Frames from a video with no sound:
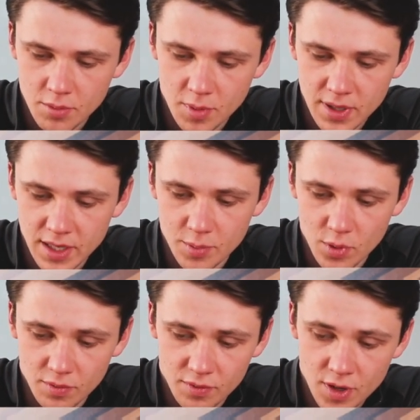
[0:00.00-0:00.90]
We play the
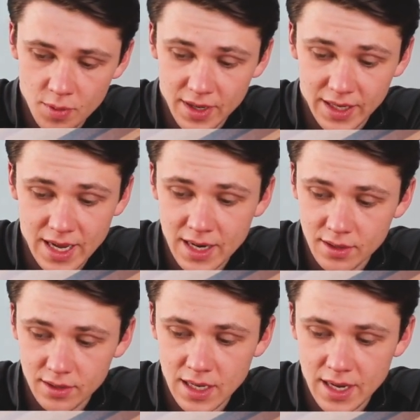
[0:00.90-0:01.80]
ball through. Again,
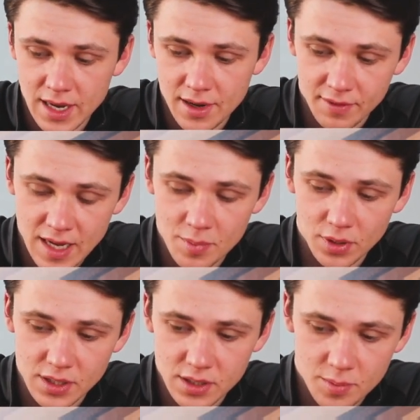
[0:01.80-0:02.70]
that area of getting
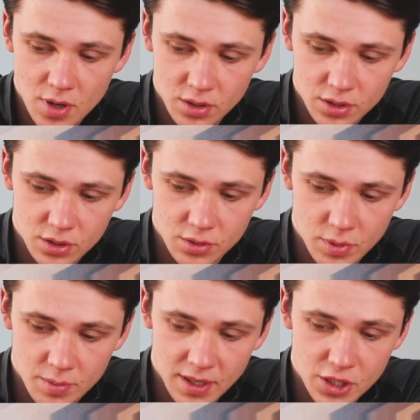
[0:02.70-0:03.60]
bodies in the box because
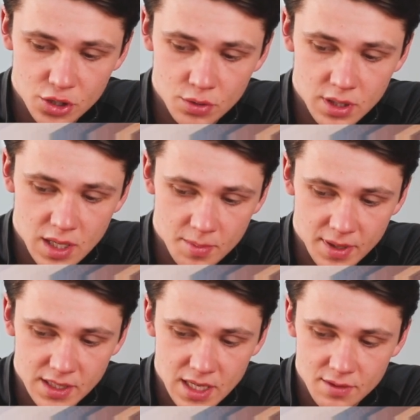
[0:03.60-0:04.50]
we might shoot, the keeper
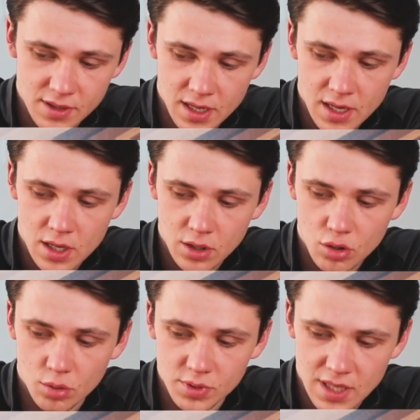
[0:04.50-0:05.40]
might save it,
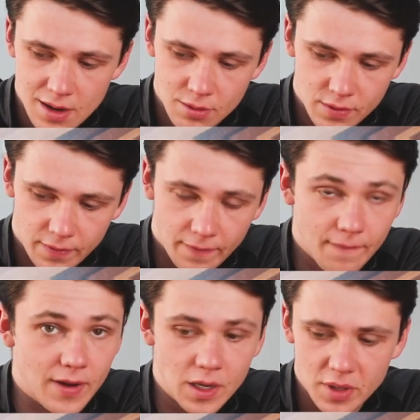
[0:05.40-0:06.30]
comes out,
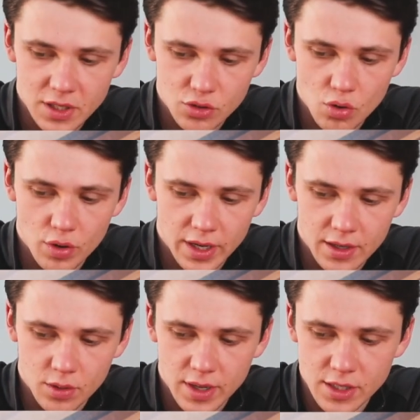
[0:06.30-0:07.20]
and then we can score
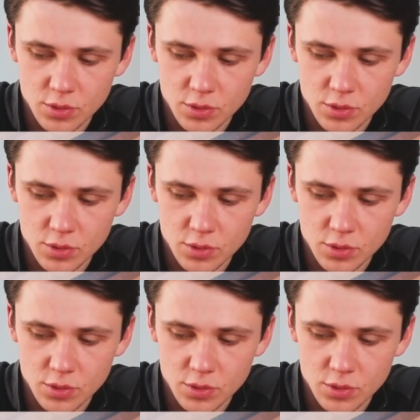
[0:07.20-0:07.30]
again, okay?